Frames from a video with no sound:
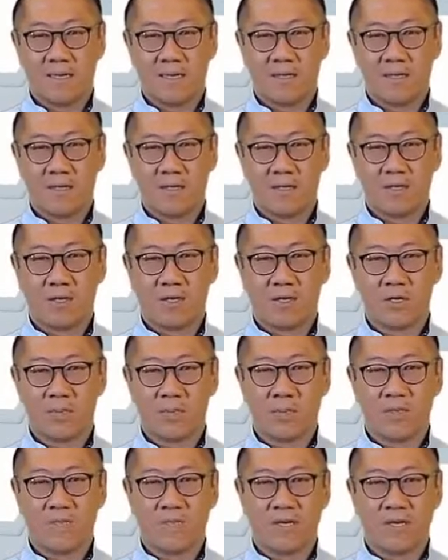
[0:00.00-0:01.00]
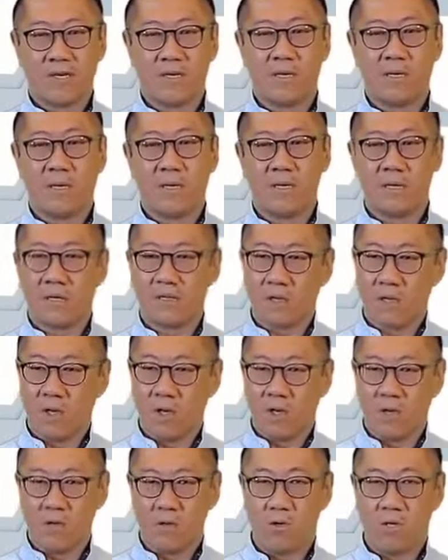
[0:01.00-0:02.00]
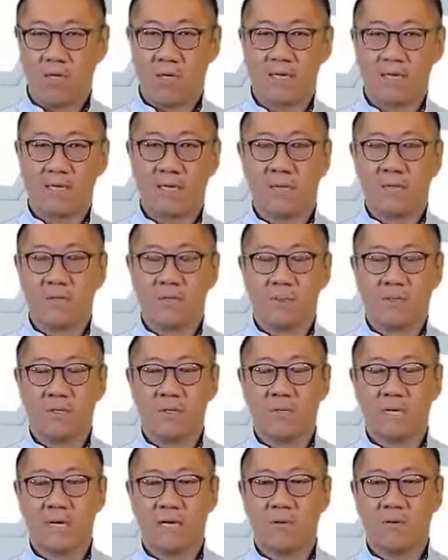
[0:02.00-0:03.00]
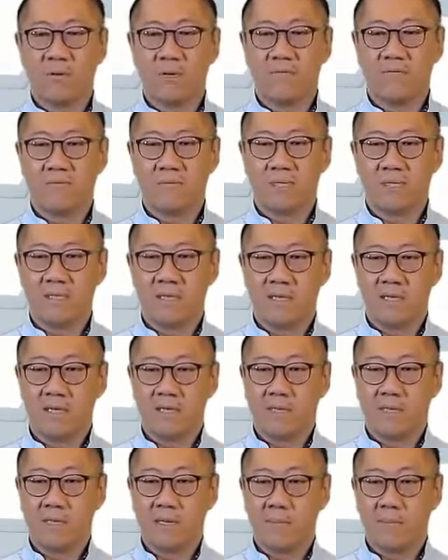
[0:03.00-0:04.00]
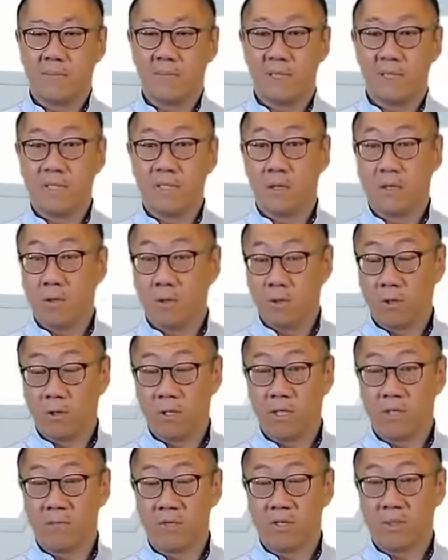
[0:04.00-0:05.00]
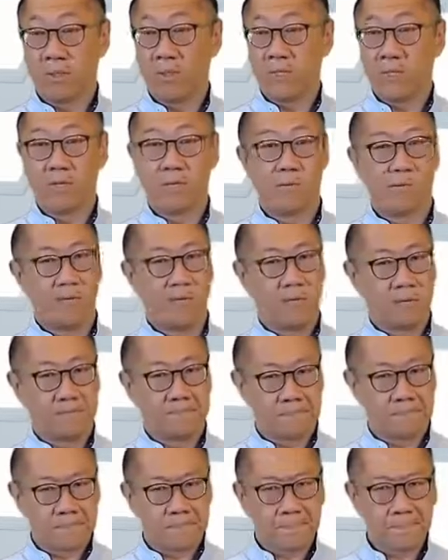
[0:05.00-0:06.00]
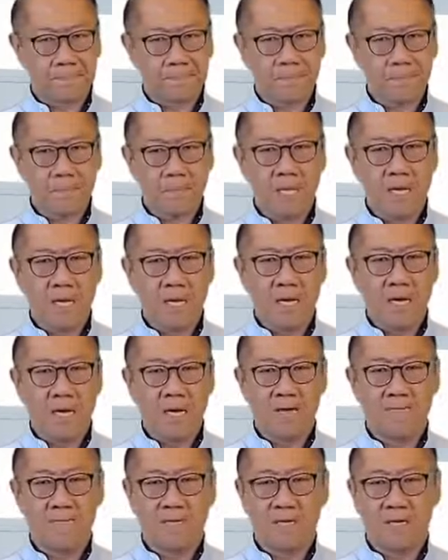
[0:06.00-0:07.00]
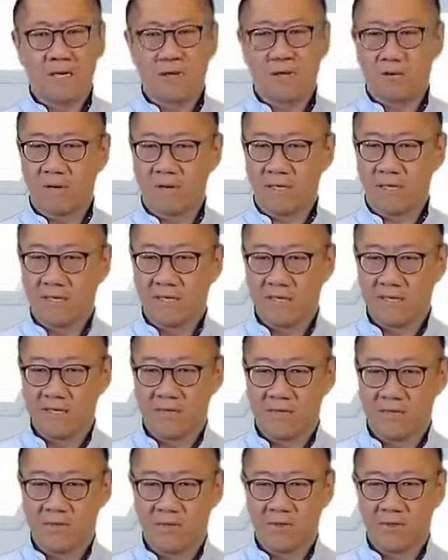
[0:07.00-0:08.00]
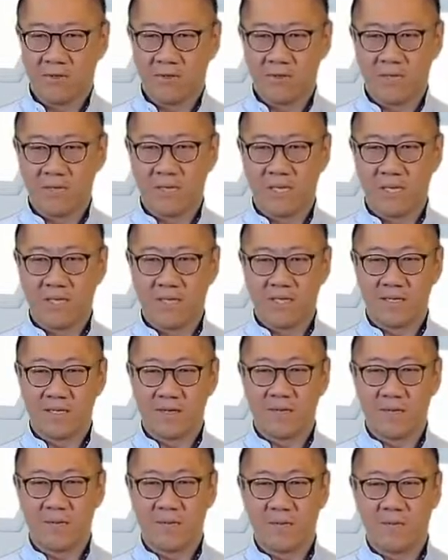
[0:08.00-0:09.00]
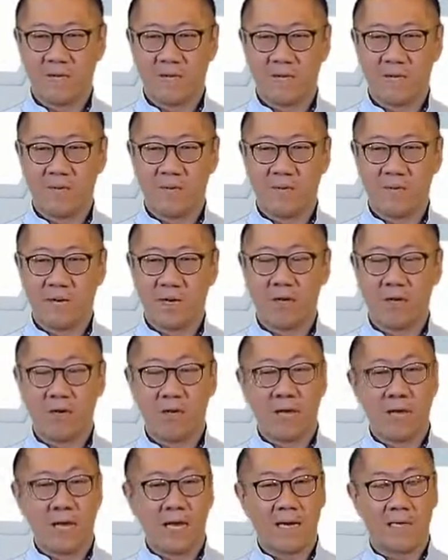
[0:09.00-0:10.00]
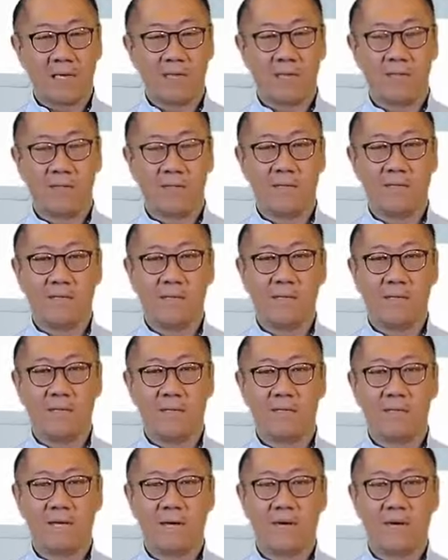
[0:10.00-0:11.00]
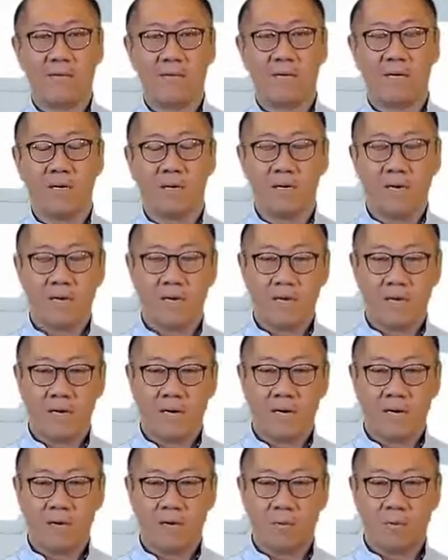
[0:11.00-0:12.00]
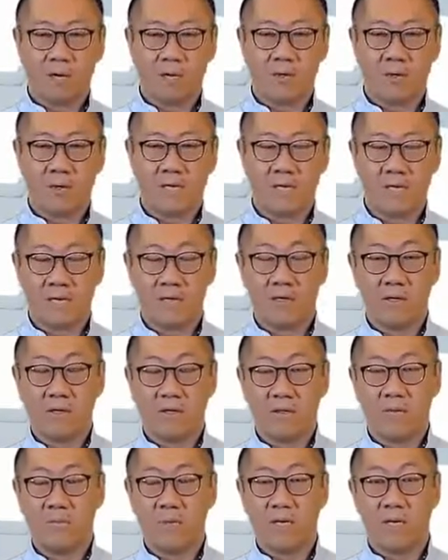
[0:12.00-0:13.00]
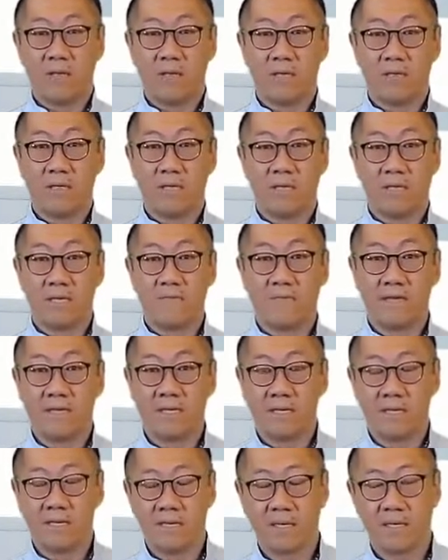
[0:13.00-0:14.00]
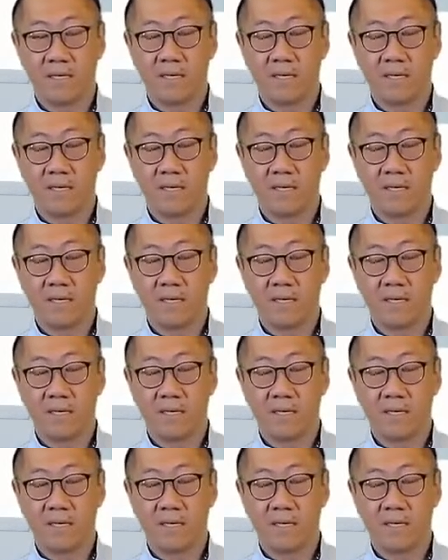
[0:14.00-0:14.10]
So just moving on to local examples, how have we seen companies locally respond? Well, I have to say congratulations to Malaysia, where we're not laggards in this area. We're holding our own by also innovating